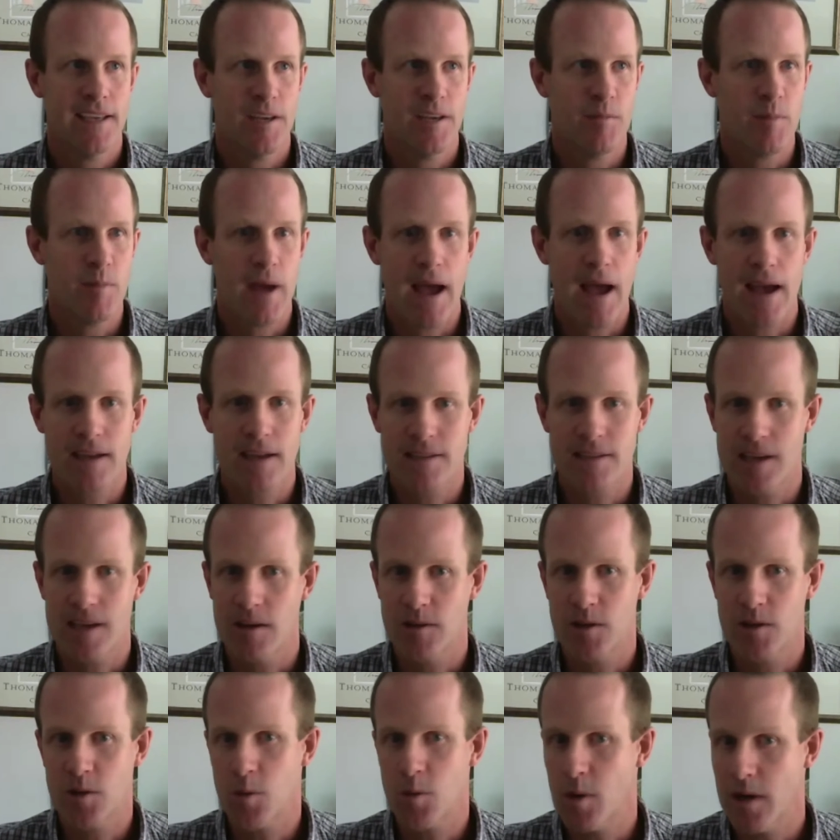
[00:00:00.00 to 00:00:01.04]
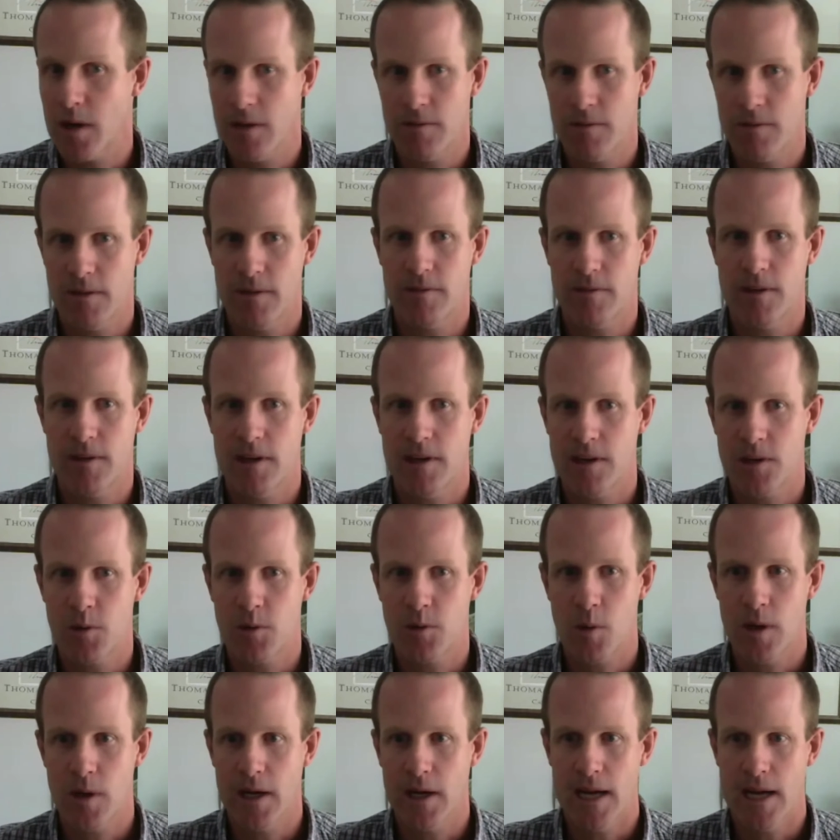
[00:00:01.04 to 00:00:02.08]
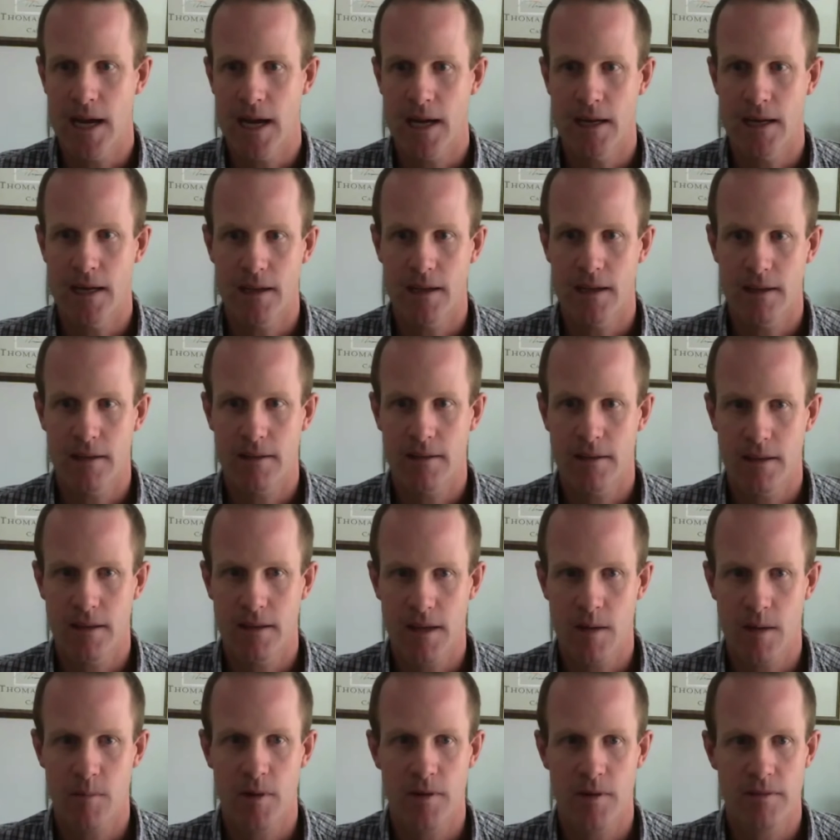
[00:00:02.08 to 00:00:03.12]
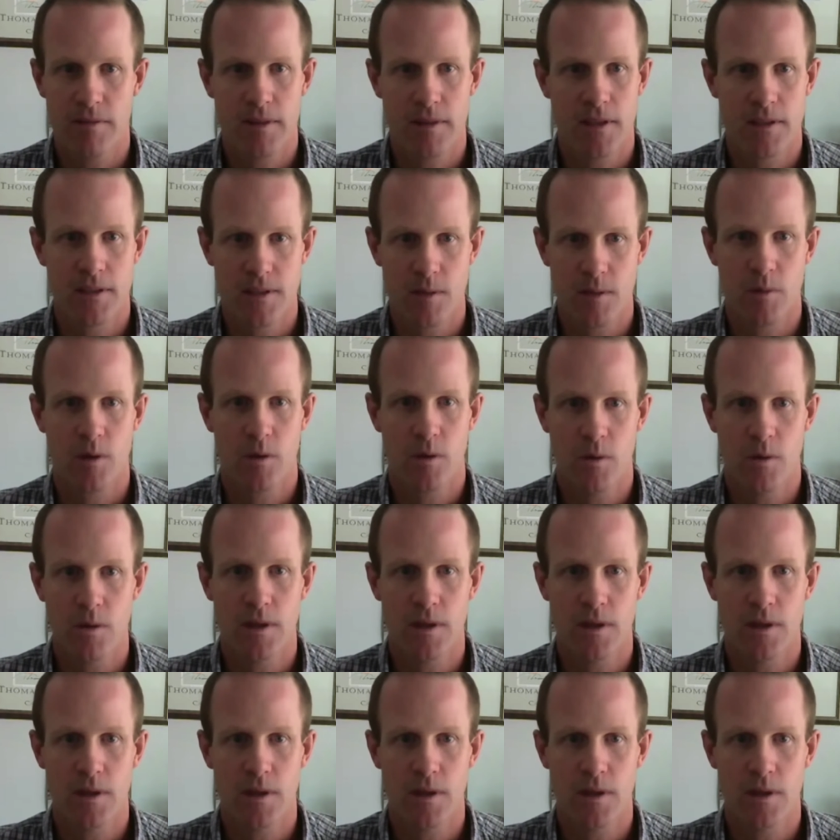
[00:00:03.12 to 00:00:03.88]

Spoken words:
impacts out to 2050 or 2090, the number of things that we're